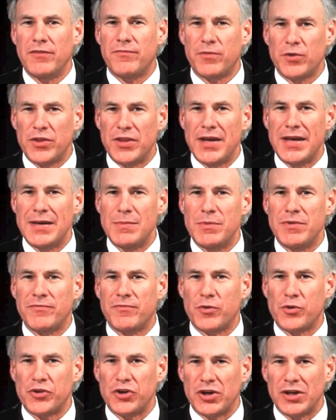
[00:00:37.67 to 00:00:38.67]
for them and
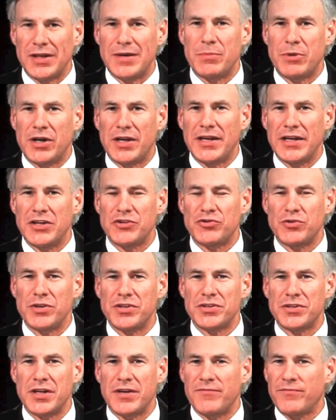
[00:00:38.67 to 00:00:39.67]
for their liberty
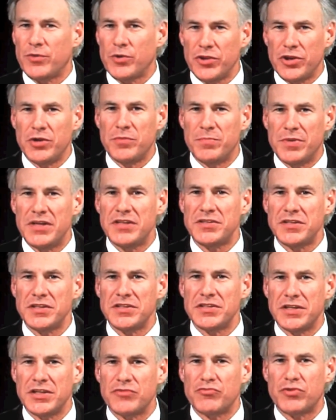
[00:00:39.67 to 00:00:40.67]
interest and for their
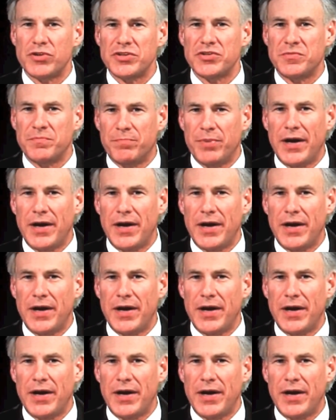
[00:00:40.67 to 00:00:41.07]
business interest.